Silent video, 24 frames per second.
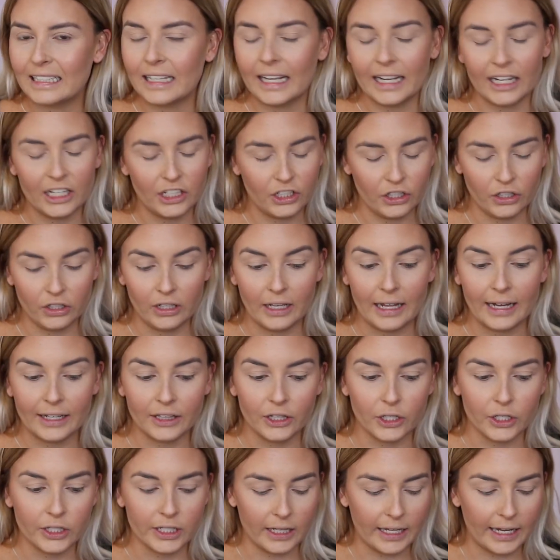Like I don't like
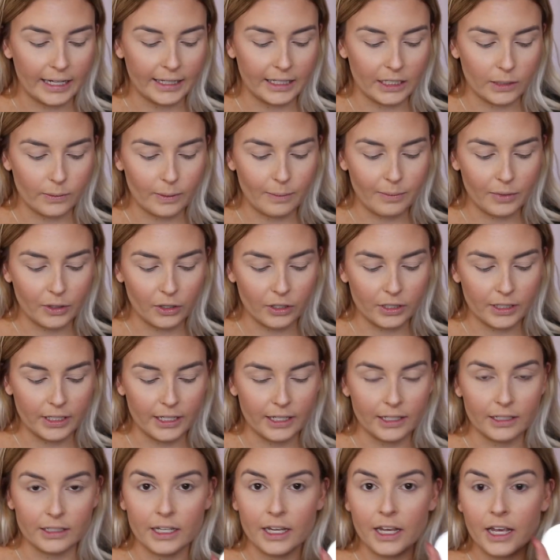those. I like this one because it
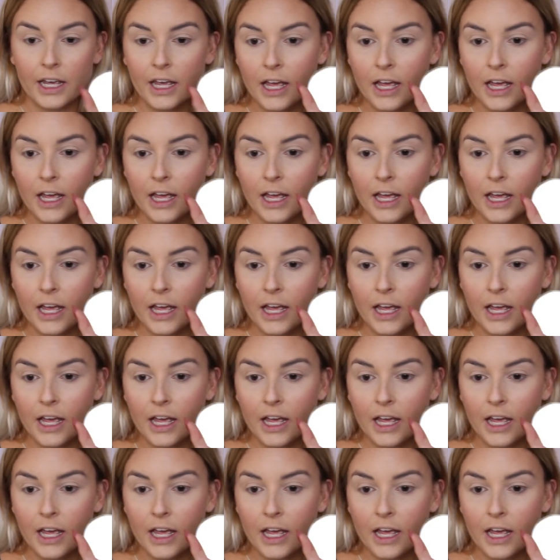is